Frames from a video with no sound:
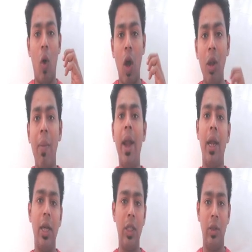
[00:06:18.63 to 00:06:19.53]
All
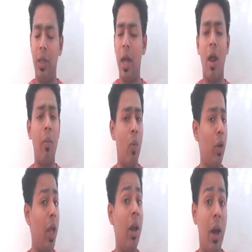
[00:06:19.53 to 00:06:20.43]
matters, there are
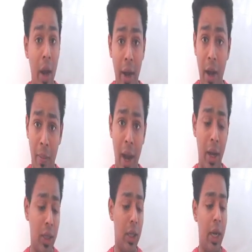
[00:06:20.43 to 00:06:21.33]
more than 100
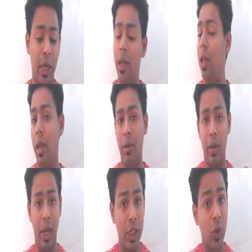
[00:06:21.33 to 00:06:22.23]
matters written in
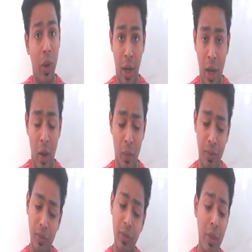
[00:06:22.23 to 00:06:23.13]
list 1 now,
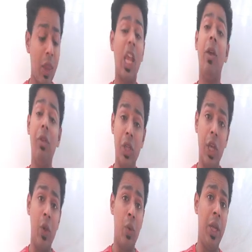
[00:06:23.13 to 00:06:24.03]
which
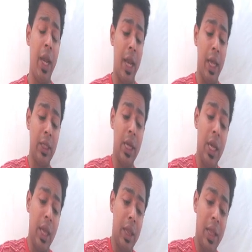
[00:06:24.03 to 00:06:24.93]
is the union list.
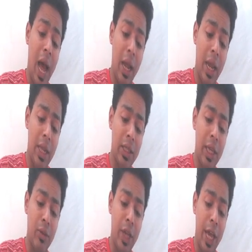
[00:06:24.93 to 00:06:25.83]
That
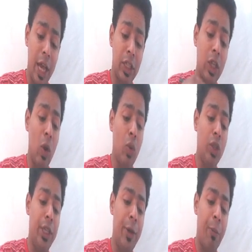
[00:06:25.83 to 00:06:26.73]
list gives
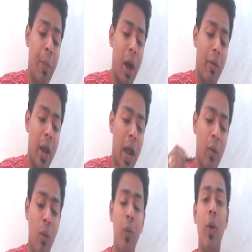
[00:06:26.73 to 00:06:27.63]
exclusive power,
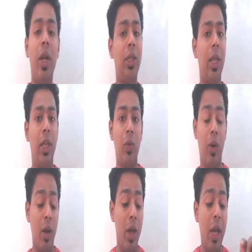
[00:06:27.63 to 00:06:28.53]
I hope you understand this
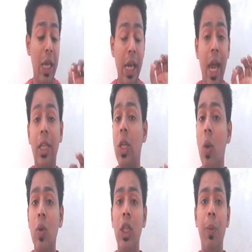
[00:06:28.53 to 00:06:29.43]
word,
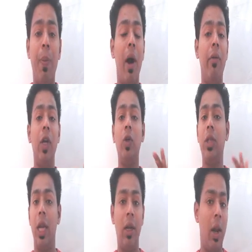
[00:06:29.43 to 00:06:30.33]
exclusive power
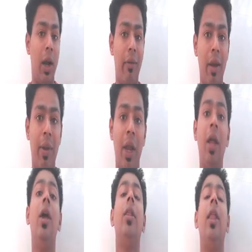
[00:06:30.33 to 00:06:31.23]
to central
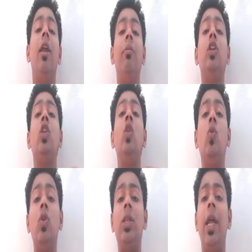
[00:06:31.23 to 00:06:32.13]
government. That means
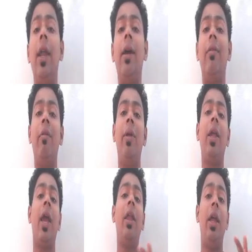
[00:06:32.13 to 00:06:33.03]
no state
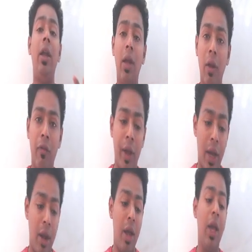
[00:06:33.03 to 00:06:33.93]
government can
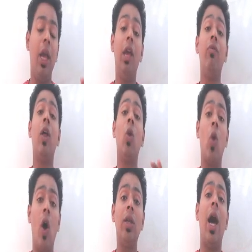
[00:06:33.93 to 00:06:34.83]
interfere if the
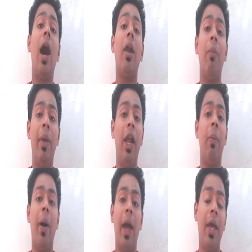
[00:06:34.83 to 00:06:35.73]
laws are
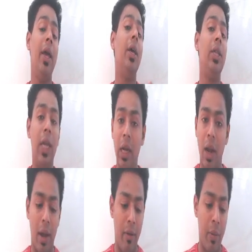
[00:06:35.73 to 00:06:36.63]
made by
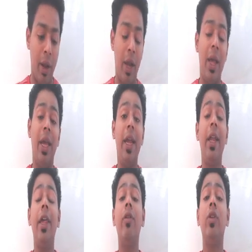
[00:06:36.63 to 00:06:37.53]
central government.
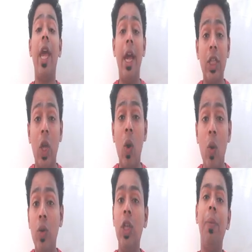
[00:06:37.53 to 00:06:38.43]
It gives
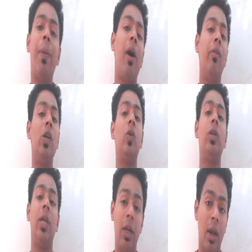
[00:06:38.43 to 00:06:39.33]
exclusive power
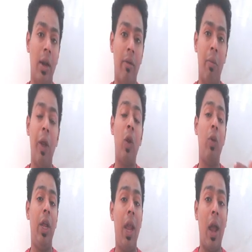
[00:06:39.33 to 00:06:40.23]
to central government
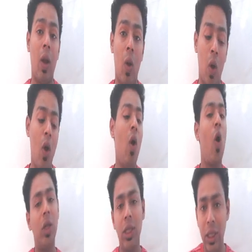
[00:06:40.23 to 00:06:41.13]
to enact law
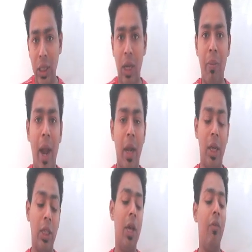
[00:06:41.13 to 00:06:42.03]
on certain
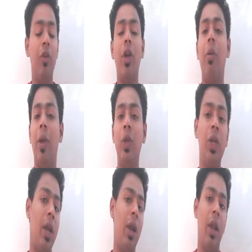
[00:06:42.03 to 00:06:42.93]
matters which are
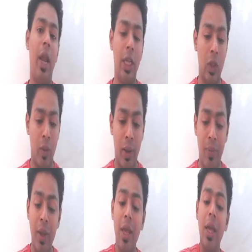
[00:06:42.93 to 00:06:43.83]
mentioned under list
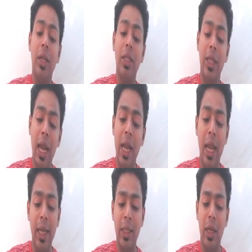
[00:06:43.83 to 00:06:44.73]
1. State
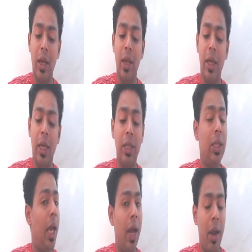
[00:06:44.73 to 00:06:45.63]
list
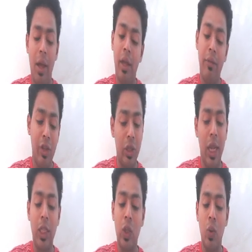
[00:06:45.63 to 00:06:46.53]
is there, which
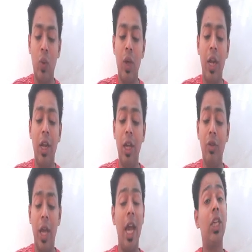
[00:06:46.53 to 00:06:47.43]
is list 2. It
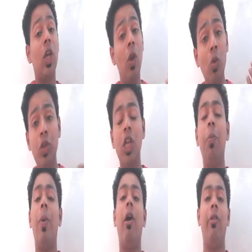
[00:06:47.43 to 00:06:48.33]
gives
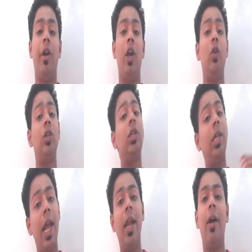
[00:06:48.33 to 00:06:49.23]
exclusive power to
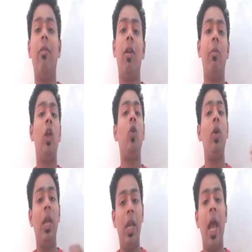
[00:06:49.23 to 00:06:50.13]
state government
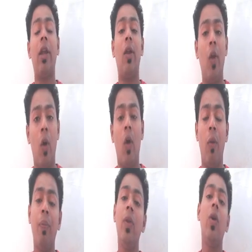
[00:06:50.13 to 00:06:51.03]
to enact a
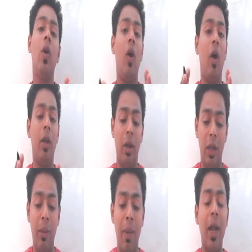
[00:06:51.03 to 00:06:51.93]
law on
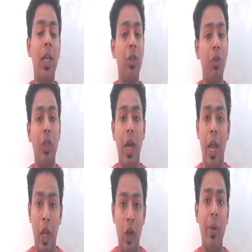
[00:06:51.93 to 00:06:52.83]
the matters which are
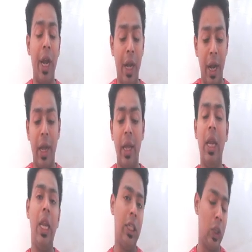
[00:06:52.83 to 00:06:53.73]
enumerated
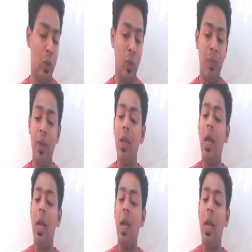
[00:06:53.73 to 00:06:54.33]
in list 2.